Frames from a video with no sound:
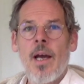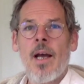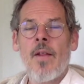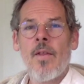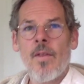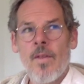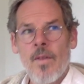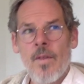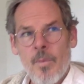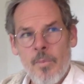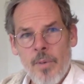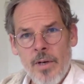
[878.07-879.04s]
And
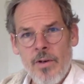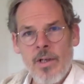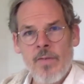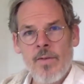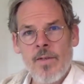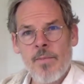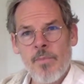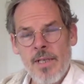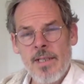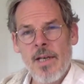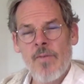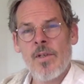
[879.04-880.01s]
the period of the mid
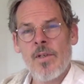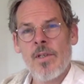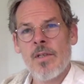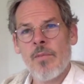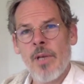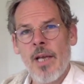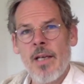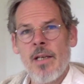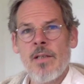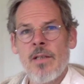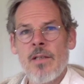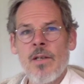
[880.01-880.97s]
70s to mid
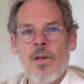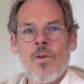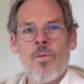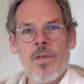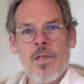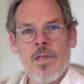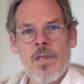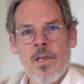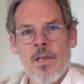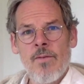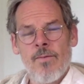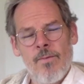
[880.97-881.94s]
80s was
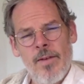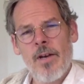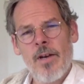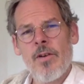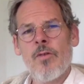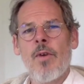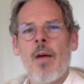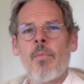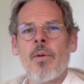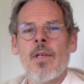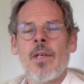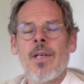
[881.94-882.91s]
the very
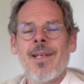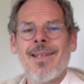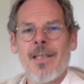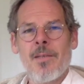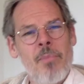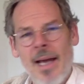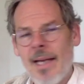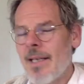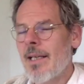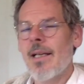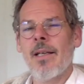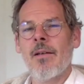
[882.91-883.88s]
rapid
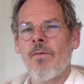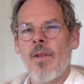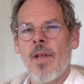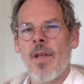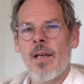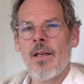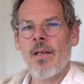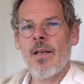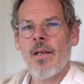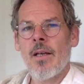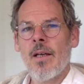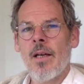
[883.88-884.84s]
dismantling of that,
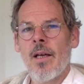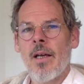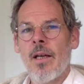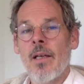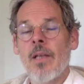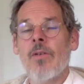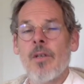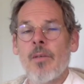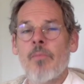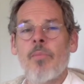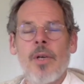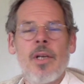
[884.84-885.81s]
uh, literally
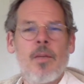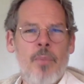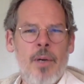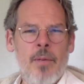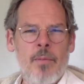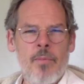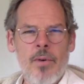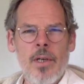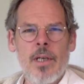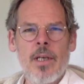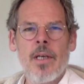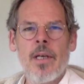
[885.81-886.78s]
brick by brick.